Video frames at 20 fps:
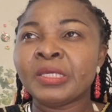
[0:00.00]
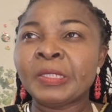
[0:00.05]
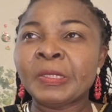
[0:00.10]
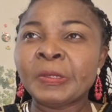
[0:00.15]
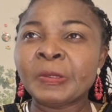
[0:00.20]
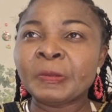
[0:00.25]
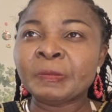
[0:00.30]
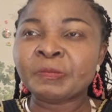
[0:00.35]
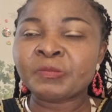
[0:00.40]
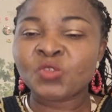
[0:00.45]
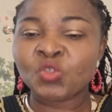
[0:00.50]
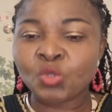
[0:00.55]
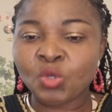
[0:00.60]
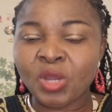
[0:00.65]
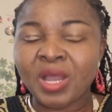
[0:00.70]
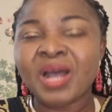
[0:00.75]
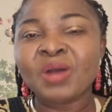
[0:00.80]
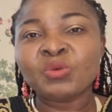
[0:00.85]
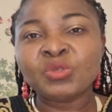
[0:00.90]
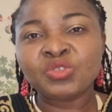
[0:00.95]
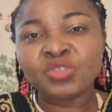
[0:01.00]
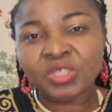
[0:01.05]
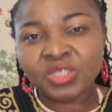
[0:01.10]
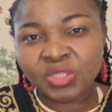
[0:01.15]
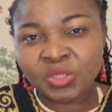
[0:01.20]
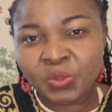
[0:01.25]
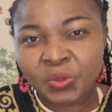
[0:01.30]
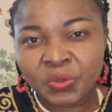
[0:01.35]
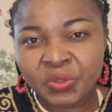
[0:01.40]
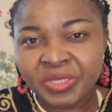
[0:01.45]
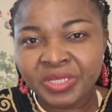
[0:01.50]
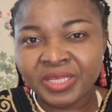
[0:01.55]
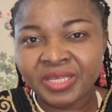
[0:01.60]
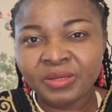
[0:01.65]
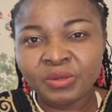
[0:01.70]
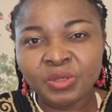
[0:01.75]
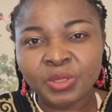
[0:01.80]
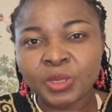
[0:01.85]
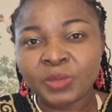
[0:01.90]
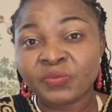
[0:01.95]
So I will just go
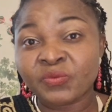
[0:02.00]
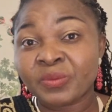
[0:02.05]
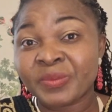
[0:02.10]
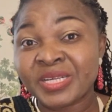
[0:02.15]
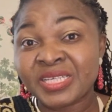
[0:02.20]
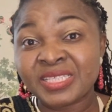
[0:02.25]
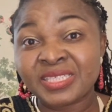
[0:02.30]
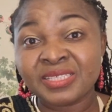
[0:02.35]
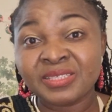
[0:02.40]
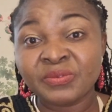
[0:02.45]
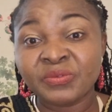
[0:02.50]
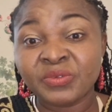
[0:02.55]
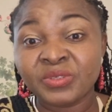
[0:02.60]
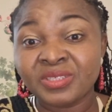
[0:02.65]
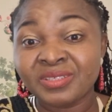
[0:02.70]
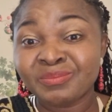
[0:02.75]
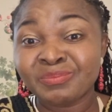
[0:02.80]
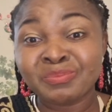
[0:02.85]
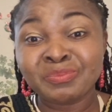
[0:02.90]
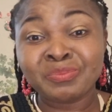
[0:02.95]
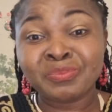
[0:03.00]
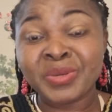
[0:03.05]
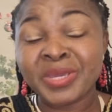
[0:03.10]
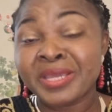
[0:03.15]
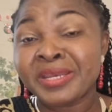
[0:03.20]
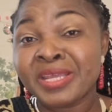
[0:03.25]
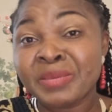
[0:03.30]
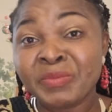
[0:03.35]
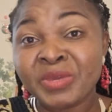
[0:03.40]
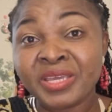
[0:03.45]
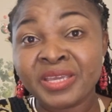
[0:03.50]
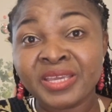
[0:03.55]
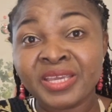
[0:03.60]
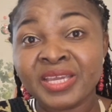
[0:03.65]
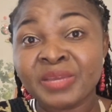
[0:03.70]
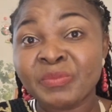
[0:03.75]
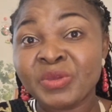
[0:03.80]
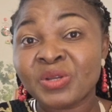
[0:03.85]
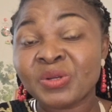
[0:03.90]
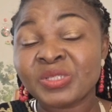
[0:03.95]
there, look up for my CV, pay them
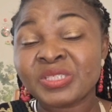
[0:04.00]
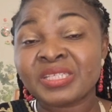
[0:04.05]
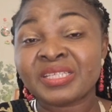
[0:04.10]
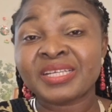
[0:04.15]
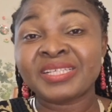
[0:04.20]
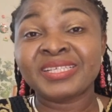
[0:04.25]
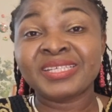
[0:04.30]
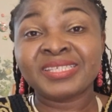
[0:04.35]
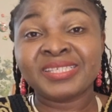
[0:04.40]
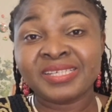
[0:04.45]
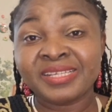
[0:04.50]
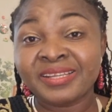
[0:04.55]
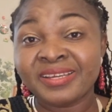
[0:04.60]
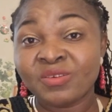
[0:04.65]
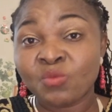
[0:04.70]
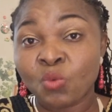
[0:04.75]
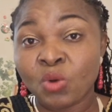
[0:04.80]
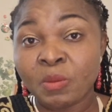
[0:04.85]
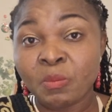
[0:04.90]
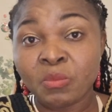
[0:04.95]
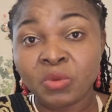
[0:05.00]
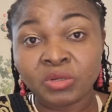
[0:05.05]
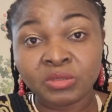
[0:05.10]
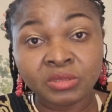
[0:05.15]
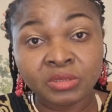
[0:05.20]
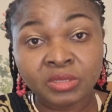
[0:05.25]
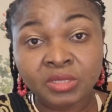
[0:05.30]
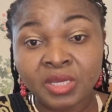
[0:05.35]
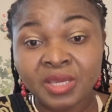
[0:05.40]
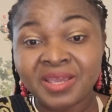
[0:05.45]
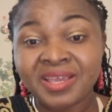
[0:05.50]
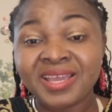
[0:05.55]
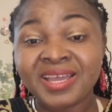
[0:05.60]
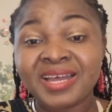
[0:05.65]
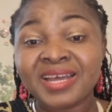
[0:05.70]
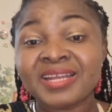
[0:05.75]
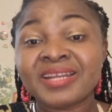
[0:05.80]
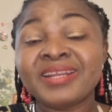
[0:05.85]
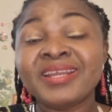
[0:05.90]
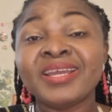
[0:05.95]
again because it has exceeded 1 month,
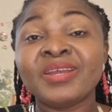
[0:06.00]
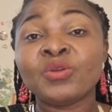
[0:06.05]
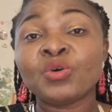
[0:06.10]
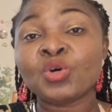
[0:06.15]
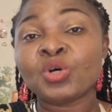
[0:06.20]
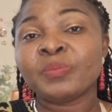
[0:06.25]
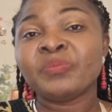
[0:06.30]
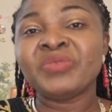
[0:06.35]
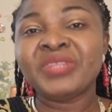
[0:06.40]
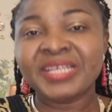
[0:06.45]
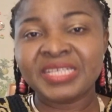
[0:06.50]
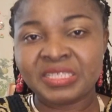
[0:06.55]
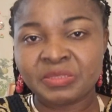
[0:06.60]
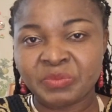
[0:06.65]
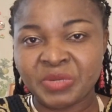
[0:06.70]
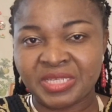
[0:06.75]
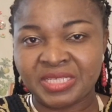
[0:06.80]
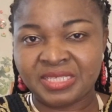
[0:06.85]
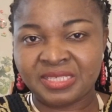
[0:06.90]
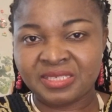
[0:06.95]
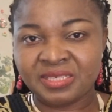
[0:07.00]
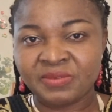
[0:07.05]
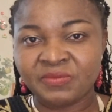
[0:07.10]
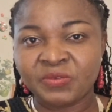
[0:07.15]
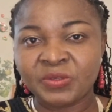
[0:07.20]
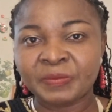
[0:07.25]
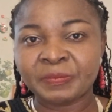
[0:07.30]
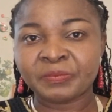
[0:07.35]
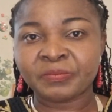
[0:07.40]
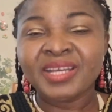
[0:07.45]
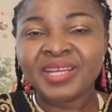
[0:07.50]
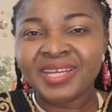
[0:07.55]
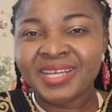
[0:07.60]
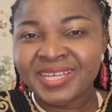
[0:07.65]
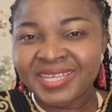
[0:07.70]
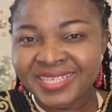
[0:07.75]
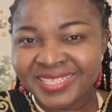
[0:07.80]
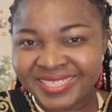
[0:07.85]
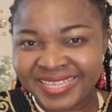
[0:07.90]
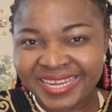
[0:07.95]
and then update my CV.
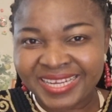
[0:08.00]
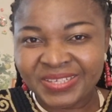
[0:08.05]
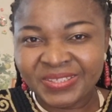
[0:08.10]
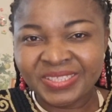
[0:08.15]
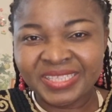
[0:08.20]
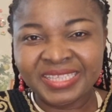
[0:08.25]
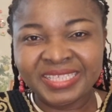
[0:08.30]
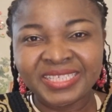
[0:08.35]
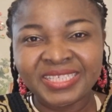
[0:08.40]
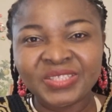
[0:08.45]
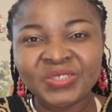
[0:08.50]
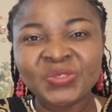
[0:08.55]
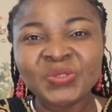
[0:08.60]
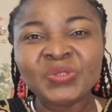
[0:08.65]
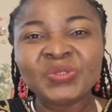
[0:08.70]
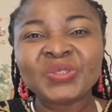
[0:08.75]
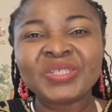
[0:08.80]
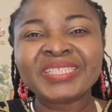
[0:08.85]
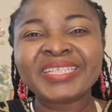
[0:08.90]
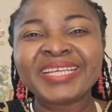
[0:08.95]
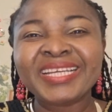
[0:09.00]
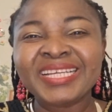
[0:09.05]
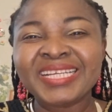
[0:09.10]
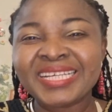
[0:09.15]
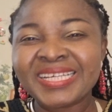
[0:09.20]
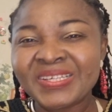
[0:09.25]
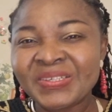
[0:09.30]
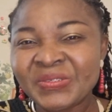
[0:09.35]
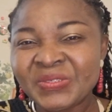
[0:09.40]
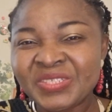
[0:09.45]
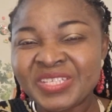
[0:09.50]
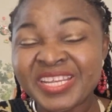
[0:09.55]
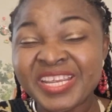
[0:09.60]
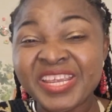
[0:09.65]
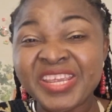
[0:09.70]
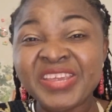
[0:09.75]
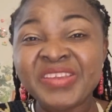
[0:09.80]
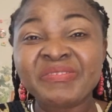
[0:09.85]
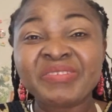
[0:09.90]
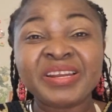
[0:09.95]
Secondly, do not include
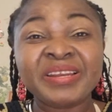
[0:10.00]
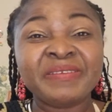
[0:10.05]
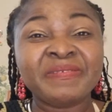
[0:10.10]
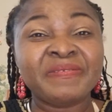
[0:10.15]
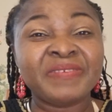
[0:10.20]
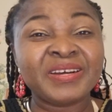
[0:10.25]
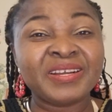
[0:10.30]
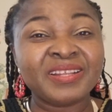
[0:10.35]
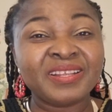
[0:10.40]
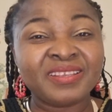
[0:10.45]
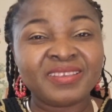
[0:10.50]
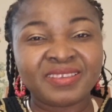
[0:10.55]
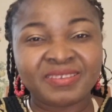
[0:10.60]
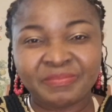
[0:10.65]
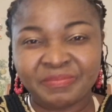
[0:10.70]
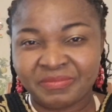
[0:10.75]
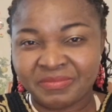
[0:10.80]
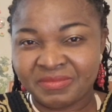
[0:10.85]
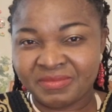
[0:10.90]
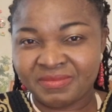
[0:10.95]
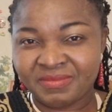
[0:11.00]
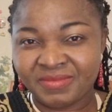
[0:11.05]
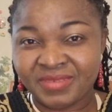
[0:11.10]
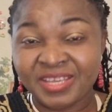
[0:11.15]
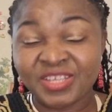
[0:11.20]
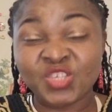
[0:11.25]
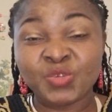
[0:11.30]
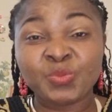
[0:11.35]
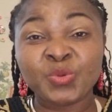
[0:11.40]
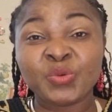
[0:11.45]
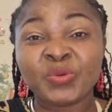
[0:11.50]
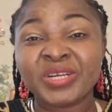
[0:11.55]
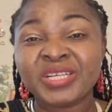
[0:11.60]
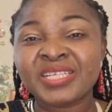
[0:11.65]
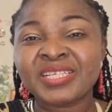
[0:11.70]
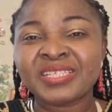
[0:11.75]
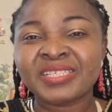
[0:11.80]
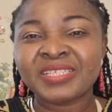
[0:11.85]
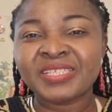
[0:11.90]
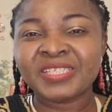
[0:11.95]
irrelevant
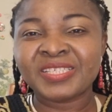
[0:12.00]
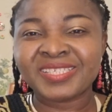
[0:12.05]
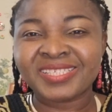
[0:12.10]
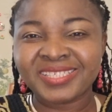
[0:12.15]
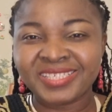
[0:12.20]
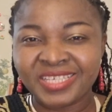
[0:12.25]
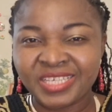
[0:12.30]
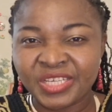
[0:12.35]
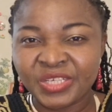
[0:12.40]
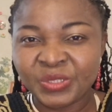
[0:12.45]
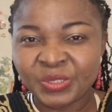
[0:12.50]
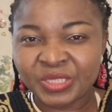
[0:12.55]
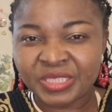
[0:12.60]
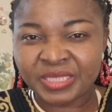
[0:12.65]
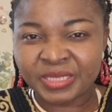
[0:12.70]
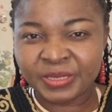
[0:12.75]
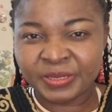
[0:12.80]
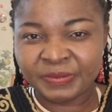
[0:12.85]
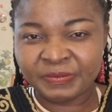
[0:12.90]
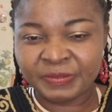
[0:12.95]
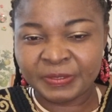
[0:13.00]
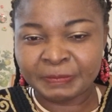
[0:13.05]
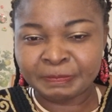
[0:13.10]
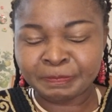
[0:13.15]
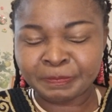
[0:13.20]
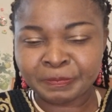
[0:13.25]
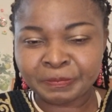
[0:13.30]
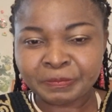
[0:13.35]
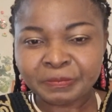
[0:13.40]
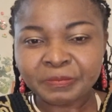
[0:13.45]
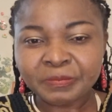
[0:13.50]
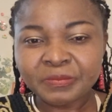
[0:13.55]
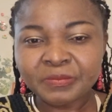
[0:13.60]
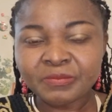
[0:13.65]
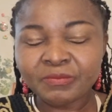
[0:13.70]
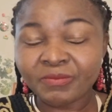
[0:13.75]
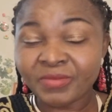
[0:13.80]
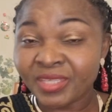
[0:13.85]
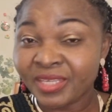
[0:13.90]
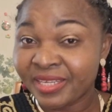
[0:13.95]
experiences in your CV,
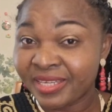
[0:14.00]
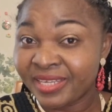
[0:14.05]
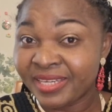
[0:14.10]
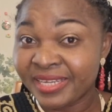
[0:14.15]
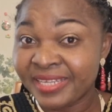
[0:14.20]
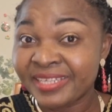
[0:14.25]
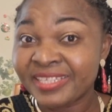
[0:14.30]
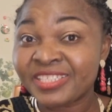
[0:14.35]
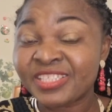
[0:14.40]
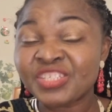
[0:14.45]
in the